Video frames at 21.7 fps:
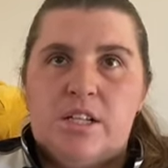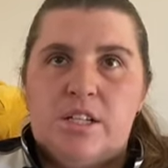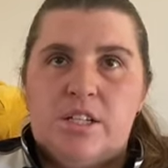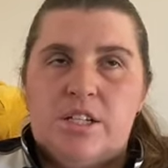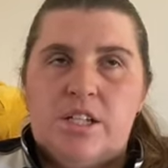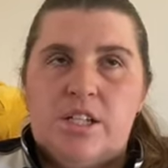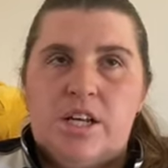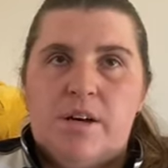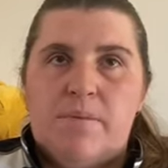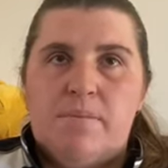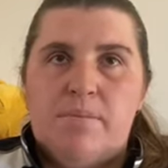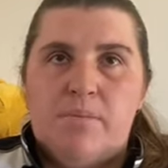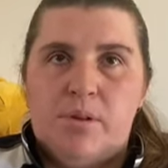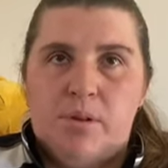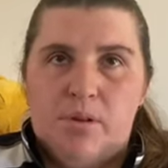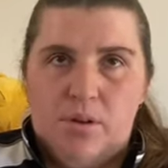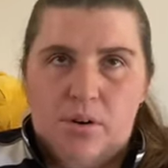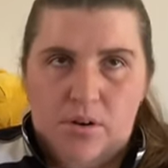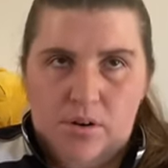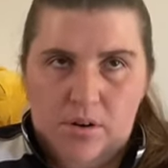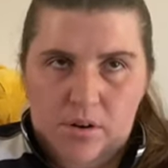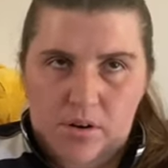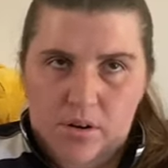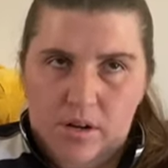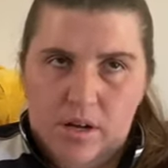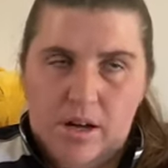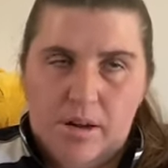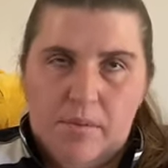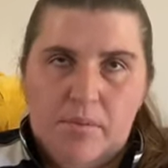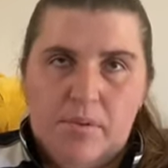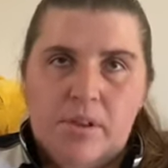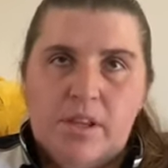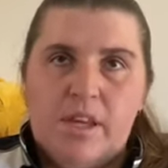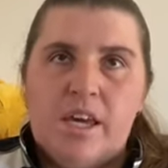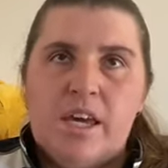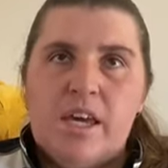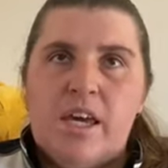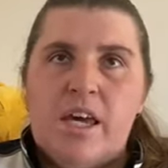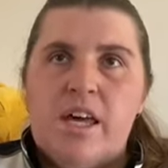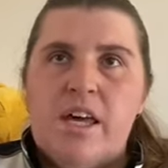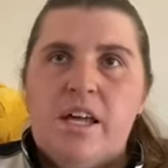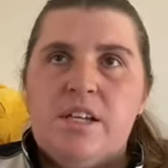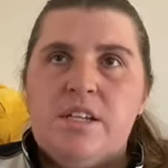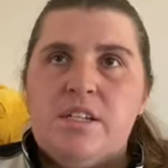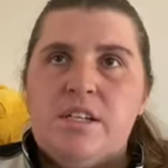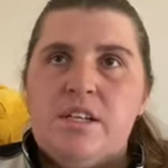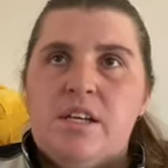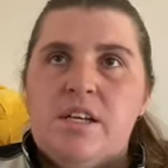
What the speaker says: down below. I will link it.